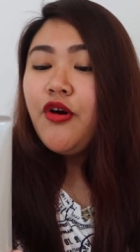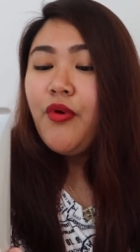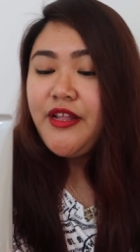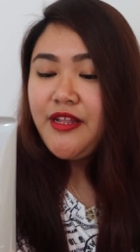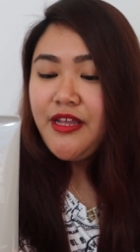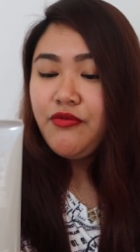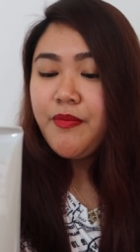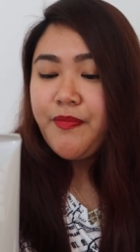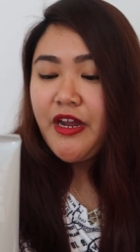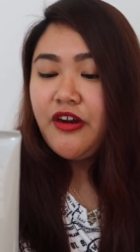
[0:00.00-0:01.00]
Whitening
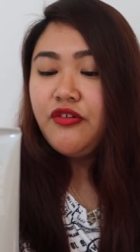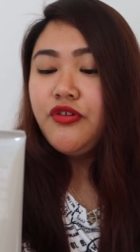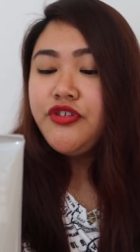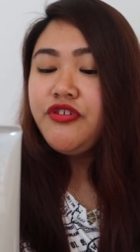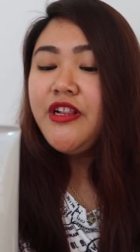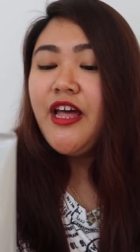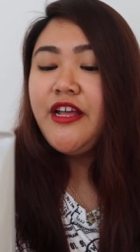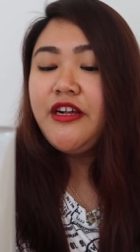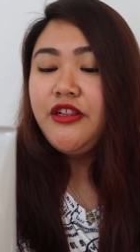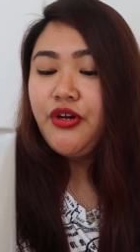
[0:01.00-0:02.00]
Repair Ultra
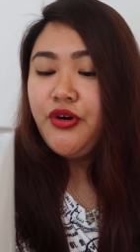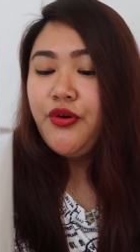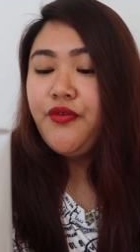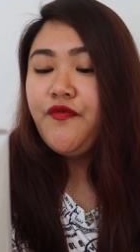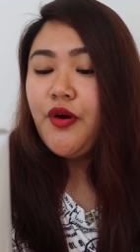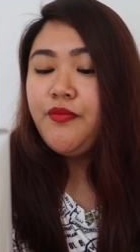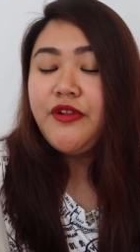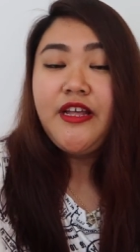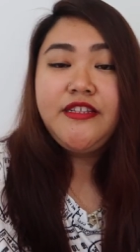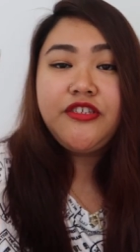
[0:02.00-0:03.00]
Light Glow Foam
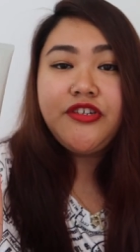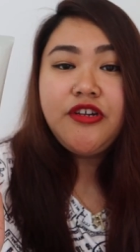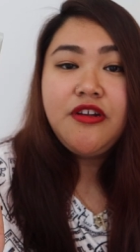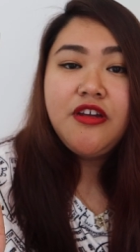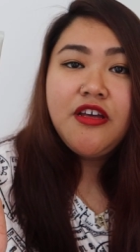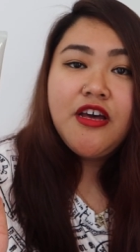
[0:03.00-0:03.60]
Cleanser.